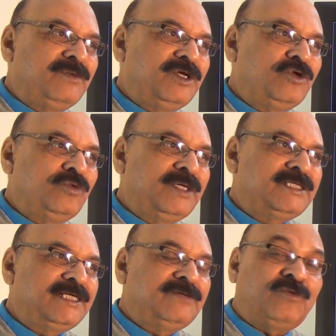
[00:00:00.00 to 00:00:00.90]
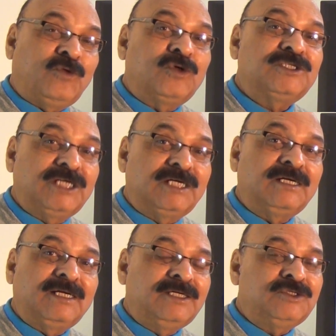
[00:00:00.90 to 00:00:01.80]
you may say, 4
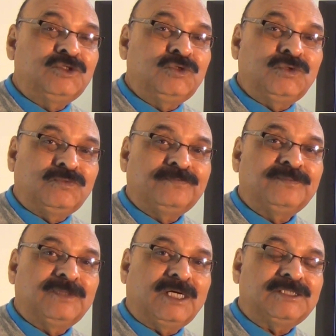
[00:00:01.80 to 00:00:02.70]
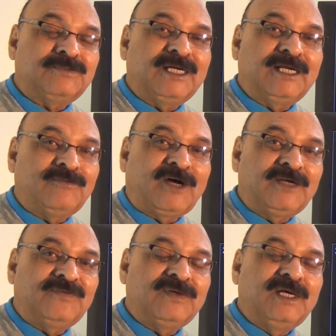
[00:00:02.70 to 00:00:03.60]
children and 2 husband and
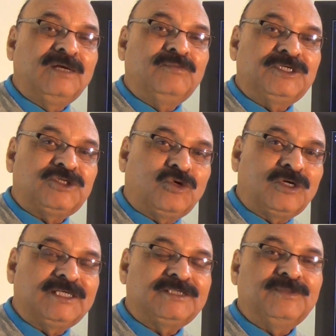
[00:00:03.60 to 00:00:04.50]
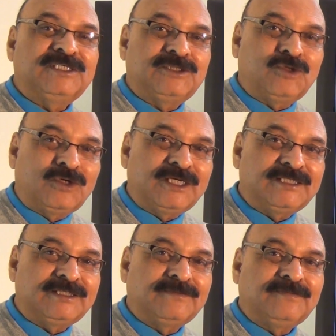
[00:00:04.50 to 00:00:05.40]
wife. Mr. Otis, Mrs.
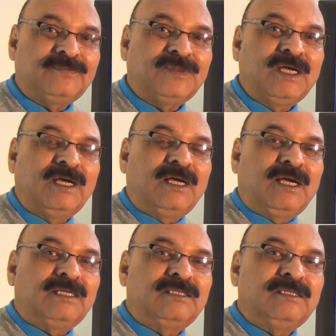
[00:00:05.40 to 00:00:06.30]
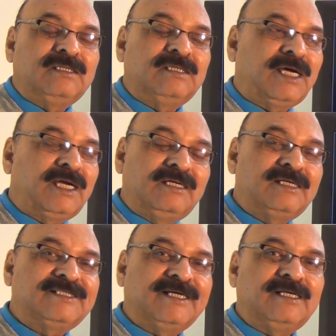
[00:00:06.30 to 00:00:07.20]
Otis, and the
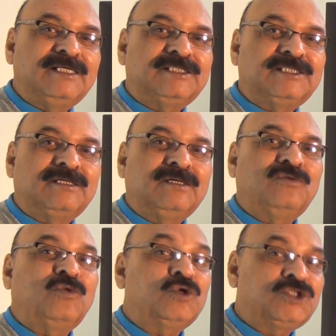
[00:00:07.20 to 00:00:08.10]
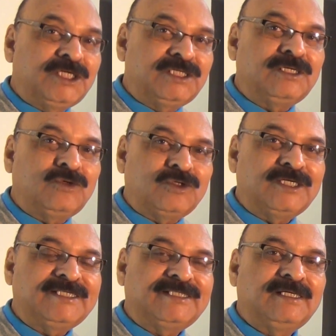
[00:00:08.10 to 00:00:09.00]
elder son is Washington
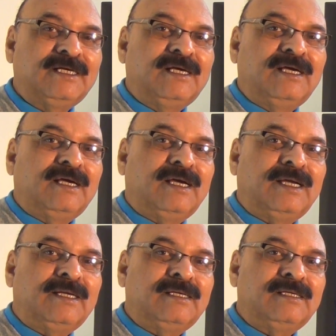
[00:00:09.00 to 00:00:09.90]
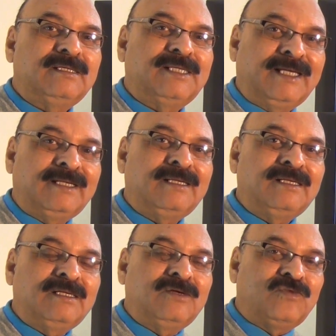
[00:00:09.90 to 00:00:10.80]
Otis, and
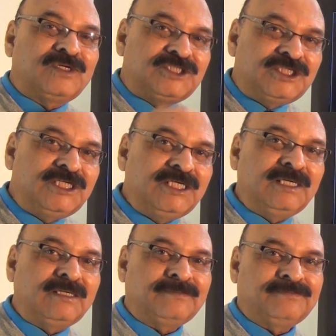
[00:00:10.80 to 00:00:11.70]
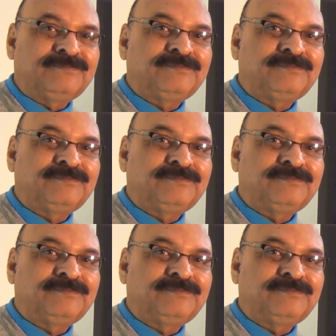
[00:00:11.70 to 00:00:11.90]
then Virginia,